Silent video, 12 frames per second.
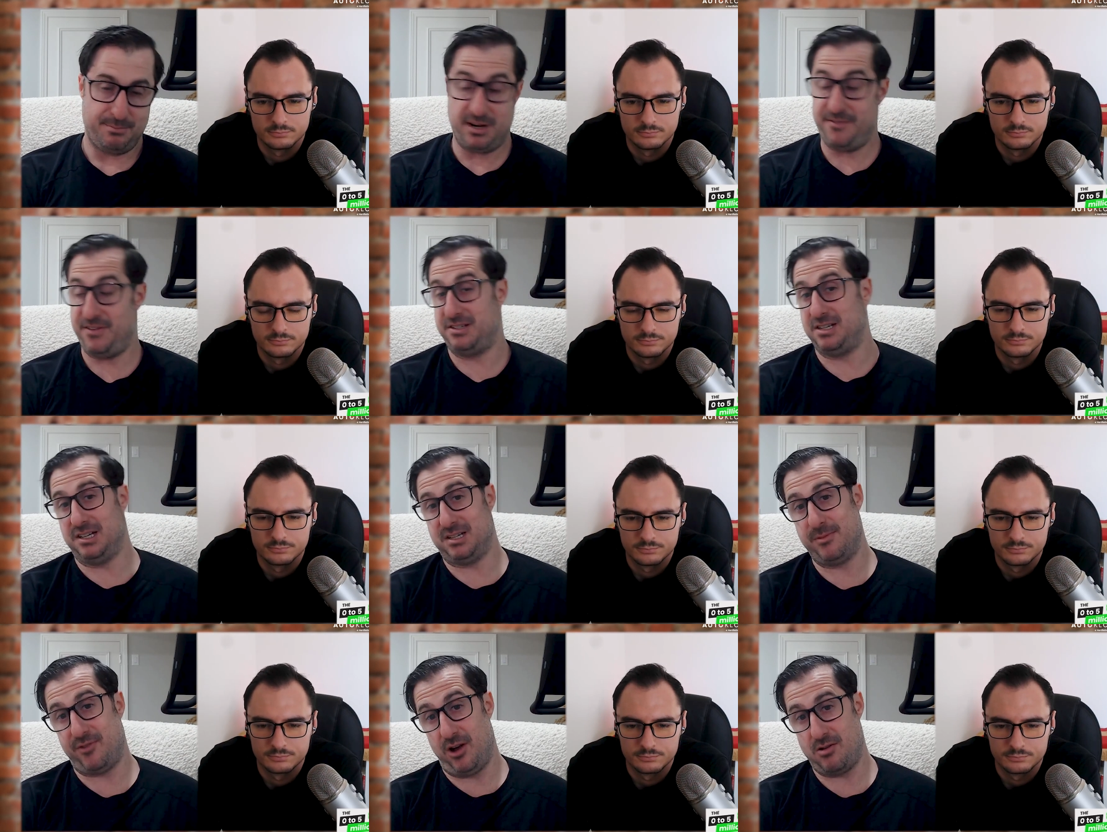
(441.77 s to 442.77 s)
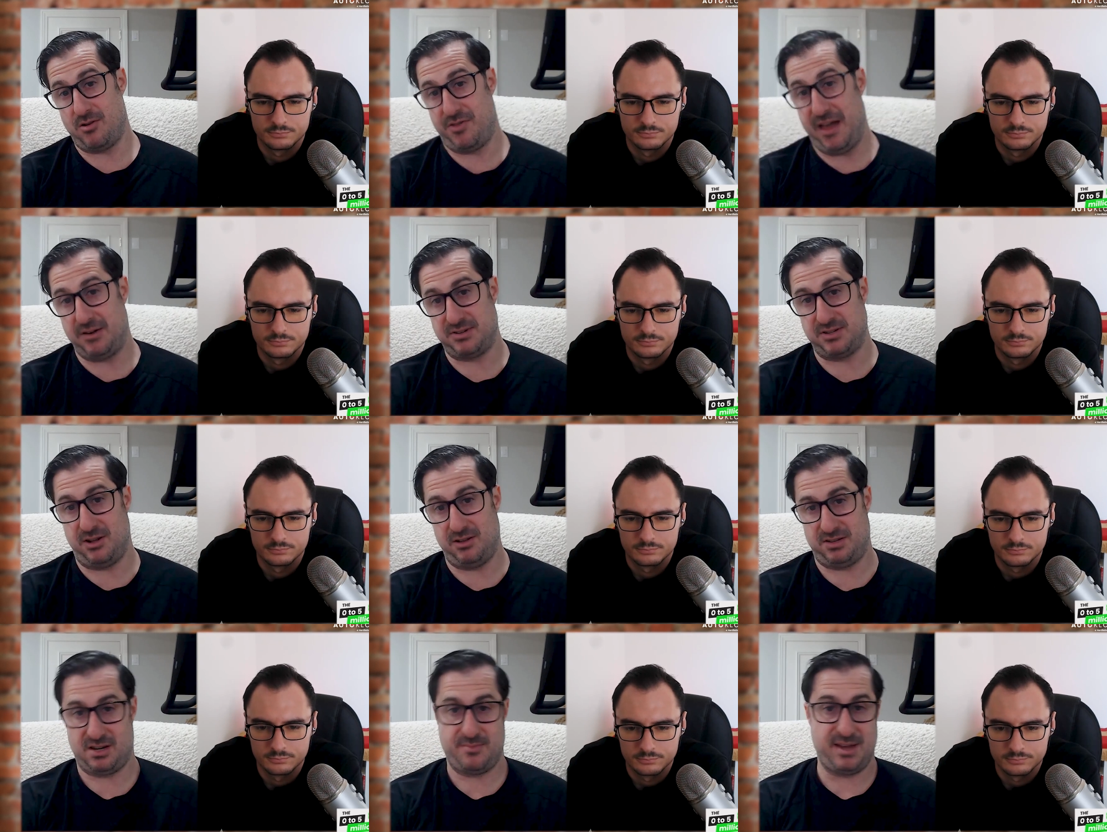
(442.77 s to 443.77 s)
Speaker 1: But if they sell something for $100,000, they're
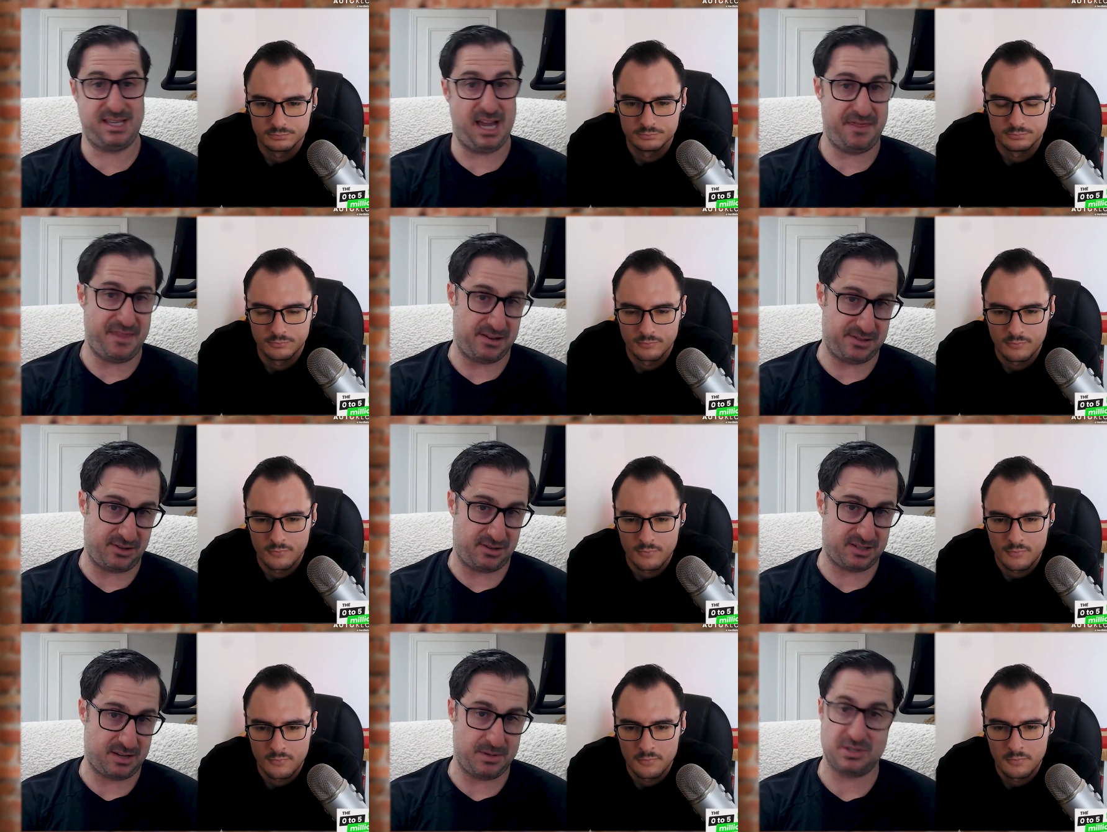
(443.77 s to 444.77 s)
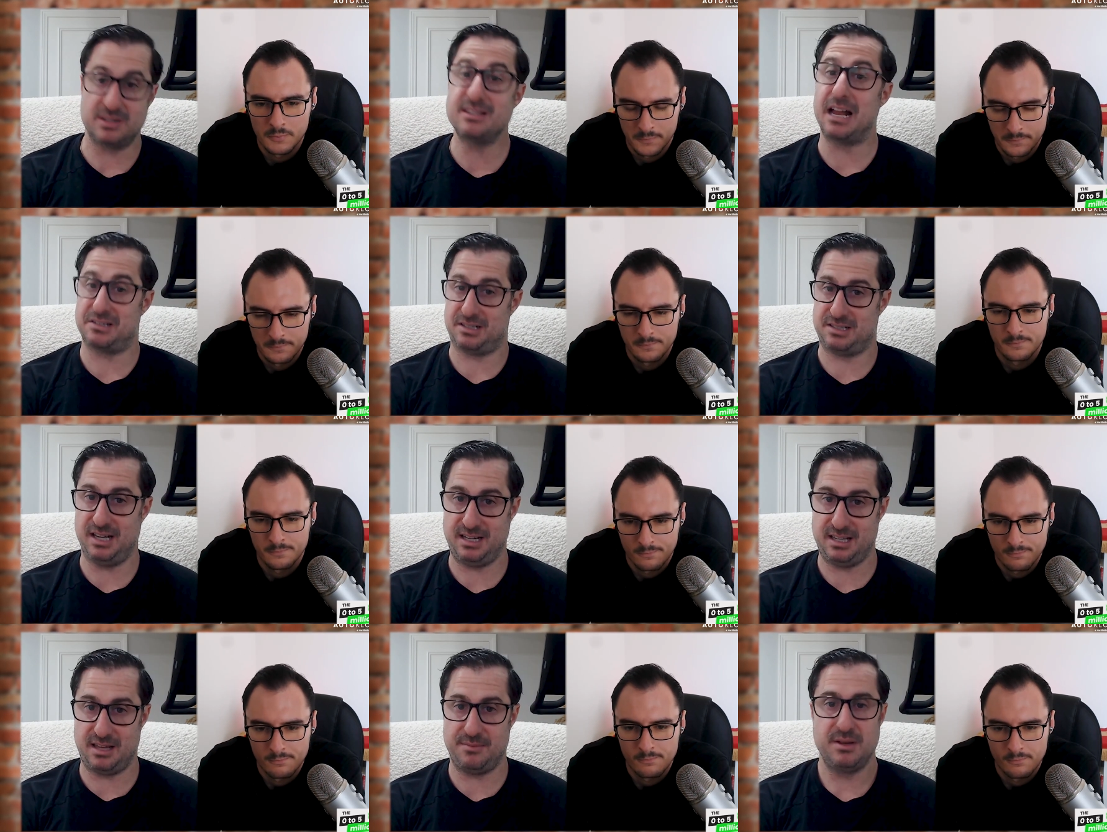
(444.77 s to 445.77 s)
going to make $10,000 commission. That's
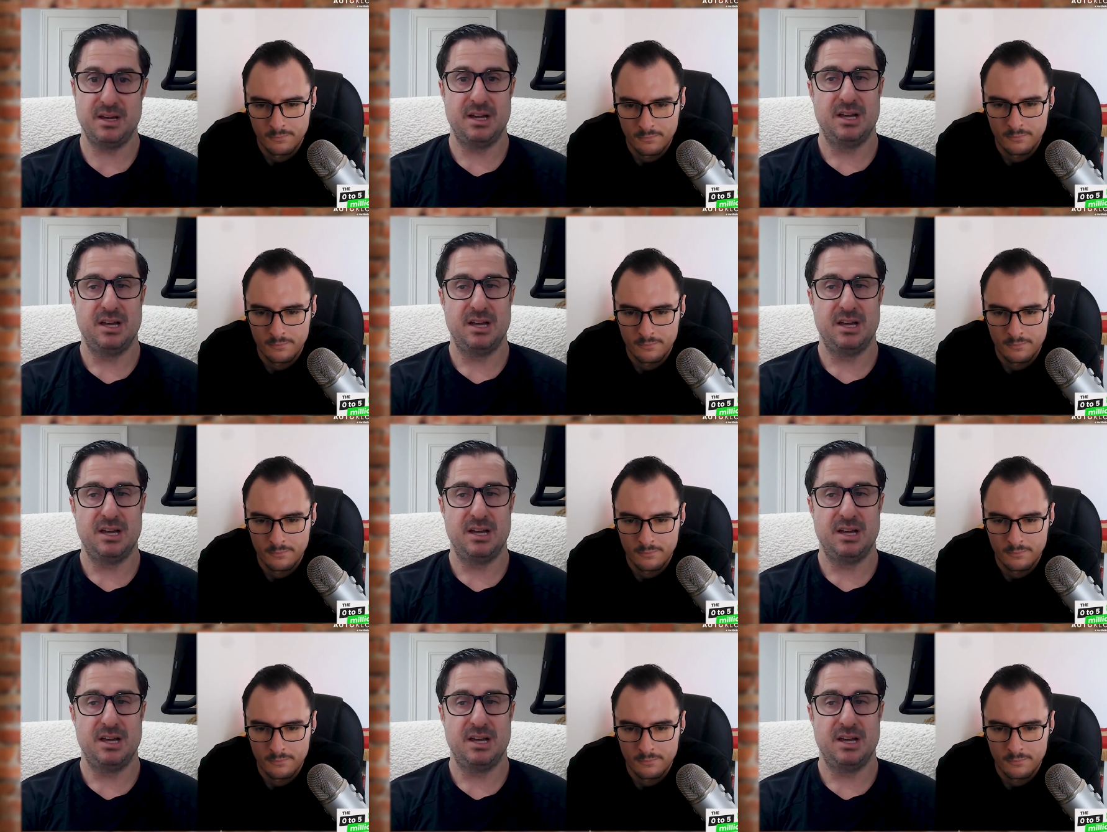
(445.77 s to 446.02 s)
exciting to them.